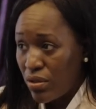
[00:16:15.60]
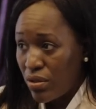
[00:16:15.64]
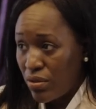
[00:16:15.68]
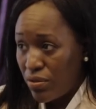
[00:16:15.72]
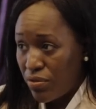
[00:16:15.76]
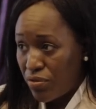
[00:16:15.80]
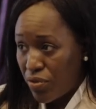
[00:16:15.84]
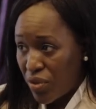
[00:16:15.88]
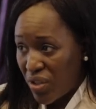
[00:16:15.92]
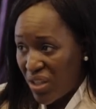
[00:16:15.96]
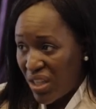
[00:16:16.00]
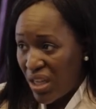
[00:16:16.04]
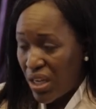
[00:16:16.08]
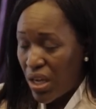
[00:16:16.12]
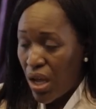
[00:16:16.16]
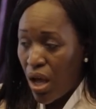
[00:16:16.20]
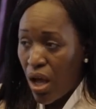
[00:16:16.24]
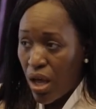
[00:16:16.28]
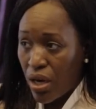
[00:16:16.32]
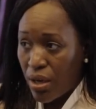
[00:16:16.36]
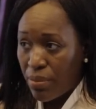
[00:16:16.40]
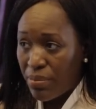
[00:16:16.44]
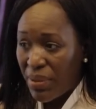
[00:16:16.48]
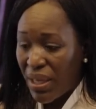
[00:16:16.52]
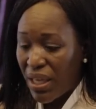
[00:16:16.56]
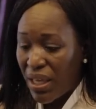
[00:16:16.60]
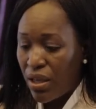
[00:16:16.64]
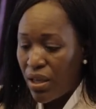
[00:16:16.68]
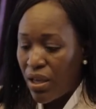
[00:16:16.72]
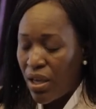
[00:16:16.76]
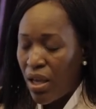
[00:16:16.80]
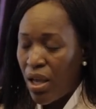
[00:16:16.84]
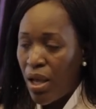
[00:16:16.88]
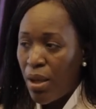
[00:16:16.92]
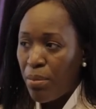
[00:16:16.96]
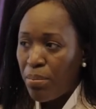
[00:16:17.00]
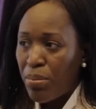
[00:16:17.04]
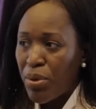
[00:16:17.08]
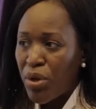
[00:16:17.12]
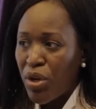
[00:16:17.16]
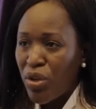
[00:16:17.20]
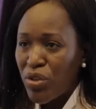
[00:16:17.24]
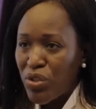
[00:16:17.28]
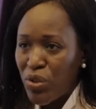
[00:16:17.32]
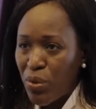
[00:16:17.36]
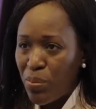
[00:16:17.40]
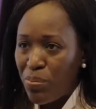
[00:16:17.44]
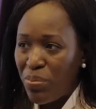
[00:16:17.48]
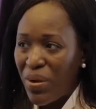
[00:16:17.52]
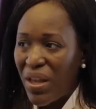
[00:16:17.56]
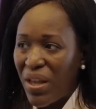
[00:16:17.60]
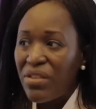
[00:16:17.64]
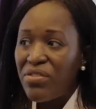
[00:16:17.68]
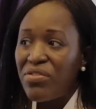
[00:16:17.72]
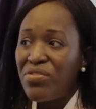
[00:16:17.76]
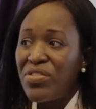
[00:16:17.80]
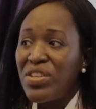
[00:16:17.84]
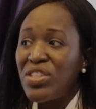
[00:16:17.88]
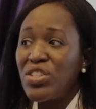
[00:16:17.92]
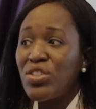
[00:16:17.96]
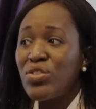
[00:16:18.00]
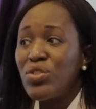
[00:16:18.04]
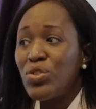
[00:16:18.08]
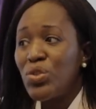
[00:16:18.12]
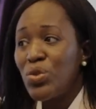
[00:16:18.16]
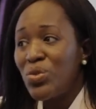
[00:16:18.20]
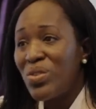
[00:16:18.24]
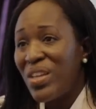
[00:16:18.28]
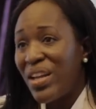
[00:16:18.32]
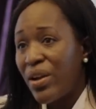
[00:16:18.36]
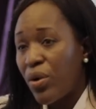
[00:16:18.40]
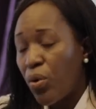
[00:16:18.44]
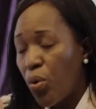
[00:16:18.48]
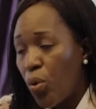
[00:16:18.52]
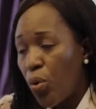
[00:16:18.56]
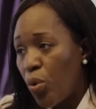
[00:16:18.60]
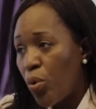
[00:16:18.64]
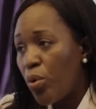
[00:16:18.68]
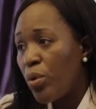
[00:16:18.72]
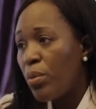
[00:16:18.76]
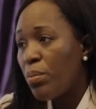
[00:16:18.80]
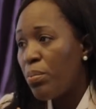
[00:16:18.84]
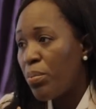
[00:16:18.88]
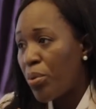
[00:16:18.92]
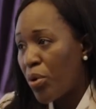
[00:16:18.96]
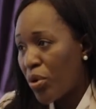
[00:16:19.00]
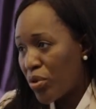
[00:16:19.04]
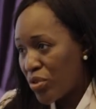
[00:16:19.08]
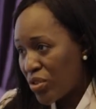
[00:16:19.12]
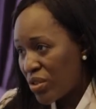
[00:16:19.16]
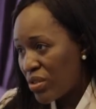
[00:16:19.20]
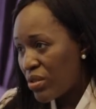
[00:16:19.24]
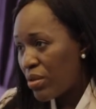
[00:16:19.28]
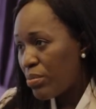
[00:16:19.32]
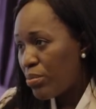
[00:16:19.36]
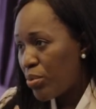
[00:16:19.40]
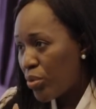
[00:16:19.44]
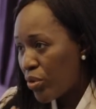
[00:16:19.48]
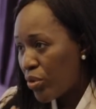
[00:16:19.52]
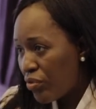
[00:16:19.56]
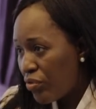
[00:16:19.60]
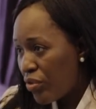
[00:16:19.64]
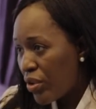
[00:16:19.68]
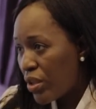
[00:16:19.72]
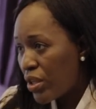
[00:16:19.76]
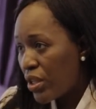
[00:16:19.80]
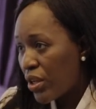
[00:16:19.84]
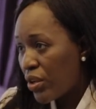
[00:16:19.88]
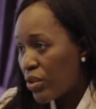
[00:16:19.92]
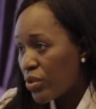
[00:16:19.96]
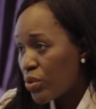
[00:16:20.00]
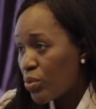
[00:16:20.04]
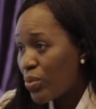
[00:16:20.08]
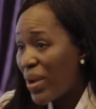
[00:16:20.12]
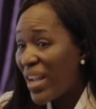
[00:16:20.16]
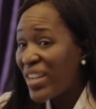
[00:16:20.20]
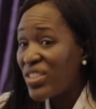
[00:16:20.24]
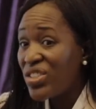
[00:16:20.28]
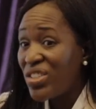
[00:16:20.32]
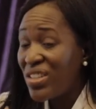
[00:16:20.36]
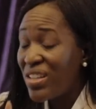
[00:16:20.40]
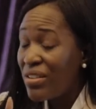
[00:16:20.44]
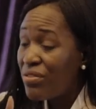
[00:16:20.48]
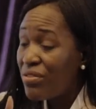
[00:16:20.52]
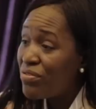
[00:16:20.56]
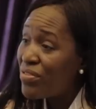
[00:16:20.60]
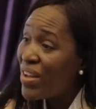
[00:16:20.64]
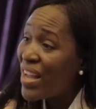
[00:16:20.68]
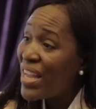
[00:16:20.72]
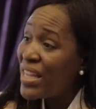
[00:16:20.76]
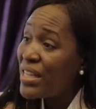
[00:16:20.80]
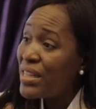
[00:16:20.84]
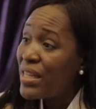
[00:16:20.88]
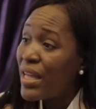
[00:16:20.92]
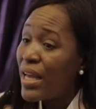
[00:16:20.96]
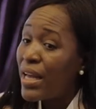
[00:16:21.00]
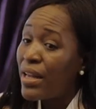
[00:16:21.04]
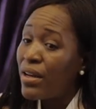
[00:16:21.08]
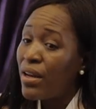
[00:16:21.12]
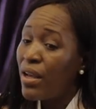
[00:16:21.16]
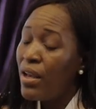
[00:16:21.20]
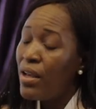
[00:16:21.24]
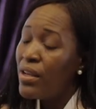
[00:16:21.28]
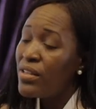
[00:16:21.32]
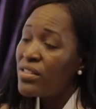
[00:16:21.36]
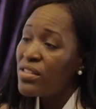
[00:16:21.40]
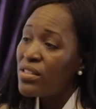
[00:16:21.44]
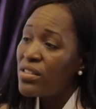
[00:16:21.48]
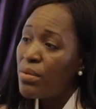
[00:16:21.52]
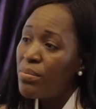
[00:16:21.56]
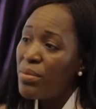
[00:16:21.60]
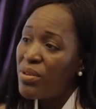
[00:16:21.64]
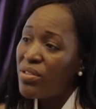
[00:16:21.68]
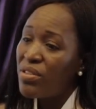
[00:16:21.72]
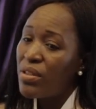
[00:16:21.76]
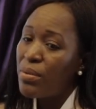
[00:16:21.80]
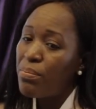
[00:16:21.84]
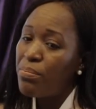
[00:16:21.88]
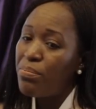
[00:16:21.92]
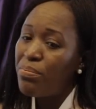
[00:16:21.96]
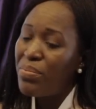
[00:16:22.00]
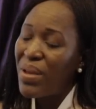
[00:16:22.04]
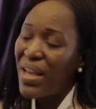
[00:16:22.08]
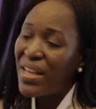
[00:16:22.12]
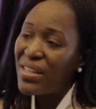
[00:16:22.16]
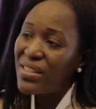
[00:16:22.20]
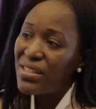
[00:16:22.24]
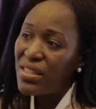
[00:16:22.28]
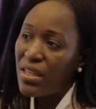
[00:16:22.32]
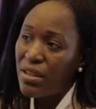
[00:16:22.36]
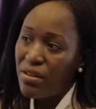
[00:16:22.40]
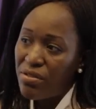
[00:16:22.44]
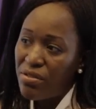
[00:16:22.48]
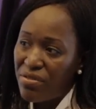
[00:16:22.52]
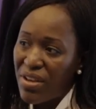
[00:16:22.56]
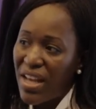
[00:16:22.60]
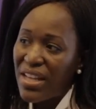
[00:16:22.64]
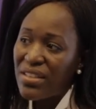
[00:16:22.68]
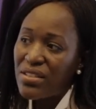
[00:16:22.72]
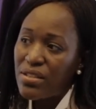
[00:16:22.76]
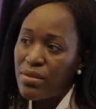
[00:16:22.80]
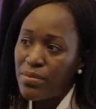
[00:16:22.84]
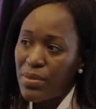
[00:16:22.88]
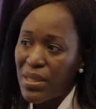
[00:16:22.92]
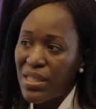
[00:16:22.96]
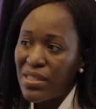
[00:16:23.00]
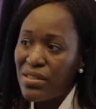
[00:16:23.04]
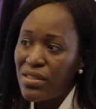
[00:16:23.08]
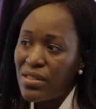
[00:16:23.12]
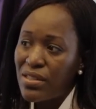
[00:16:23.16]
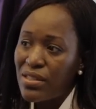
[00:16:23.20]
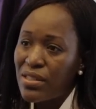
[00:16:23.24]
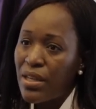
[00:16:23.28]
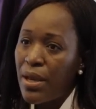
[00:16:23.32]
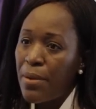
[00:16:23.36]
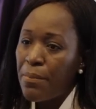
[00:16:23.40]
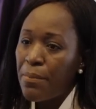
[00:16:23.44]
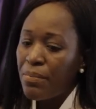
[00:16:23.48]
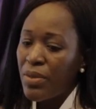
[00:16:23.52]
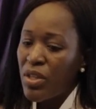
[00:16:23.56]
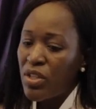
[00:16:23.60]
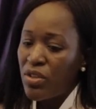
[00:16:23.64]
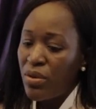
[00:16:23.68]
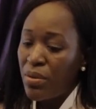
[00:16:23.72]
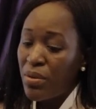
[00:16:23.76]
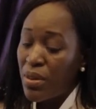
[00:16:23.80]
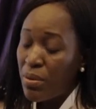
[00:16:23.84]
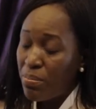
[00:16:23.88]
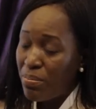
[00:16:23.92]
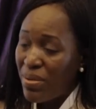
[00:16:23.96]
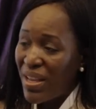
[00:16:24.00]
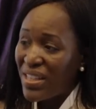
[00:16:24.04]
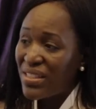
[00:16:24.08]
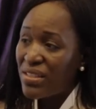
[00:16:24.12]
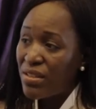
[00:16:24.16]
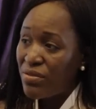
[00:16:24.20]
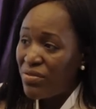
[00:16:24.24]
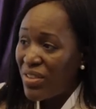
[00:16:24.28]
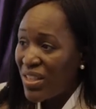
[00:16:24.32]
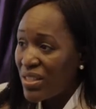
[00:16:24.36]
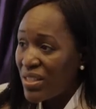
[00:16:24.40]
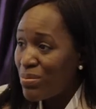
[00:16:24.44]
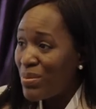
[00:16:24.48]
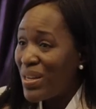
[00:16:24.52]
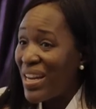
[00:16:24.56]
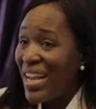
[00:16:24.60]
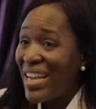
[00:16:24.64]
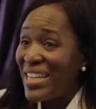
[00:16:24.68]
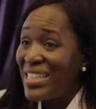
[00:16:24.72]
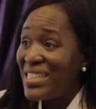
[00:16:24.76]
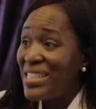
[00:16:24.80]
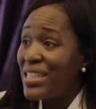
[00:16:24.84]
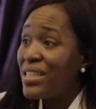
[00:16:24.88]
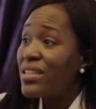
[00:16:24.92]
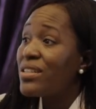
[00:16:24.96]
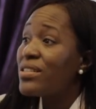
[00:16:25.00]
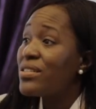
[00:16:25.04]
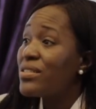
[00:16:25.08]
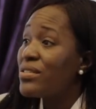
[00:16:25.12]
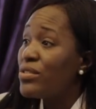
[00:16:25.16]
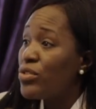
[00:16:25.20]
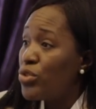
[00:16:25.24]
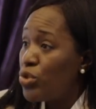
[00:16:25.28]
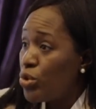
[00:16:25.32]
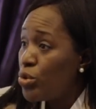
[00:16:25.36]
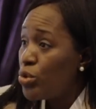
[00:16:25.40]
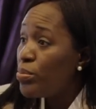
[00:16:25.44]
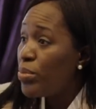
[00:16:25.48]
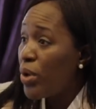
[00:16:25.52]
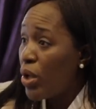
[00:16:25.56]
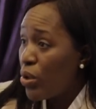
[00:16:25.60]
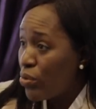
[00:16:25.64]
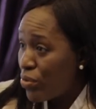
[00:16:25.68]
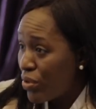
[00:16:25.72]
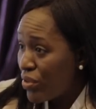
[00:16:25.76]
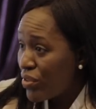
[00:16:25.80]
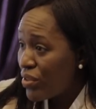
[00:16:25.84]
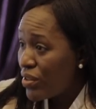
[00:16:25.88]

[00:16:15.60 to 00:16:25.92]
for the economy, but also beneficial to their own personal portfolios. We actually find that some of the best investments, some of the best investment ideas do both.